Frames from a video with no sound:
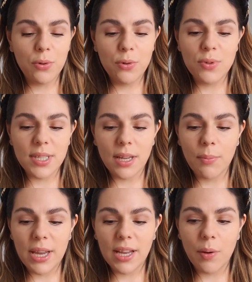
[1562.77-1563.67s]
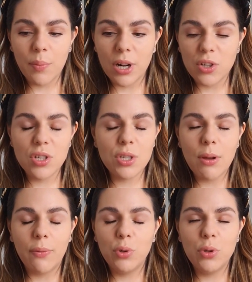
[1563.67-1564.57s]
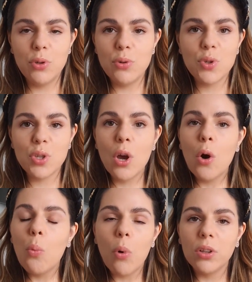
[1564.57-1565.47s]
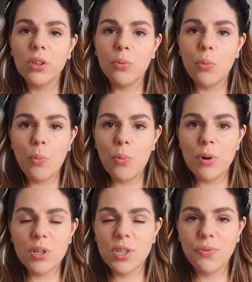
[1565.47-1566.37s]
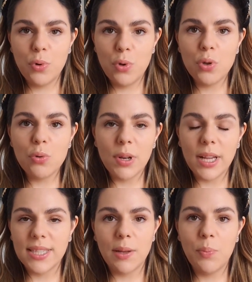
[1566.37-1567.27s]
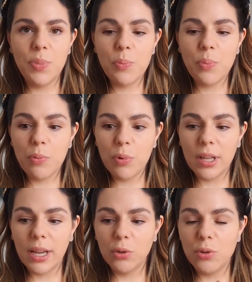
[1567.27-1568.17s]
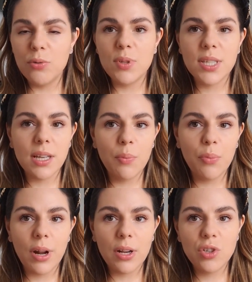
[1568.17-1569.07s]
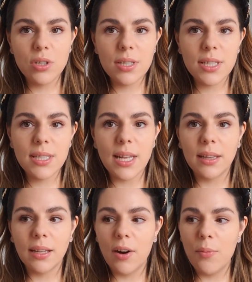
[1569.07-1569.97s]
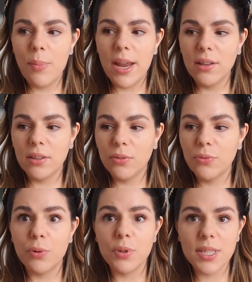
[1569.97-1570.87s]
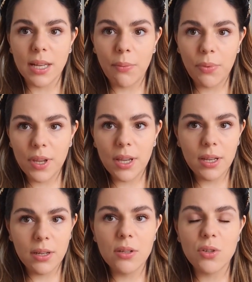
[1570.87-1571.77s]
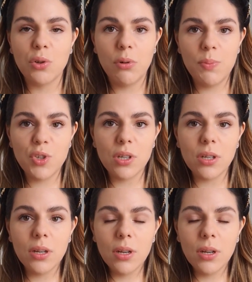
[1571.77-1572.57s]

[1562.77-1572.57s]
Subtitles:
using makeup brushes. You have to use what works for you. Like some people would like to use some brushes that are meant for something in the description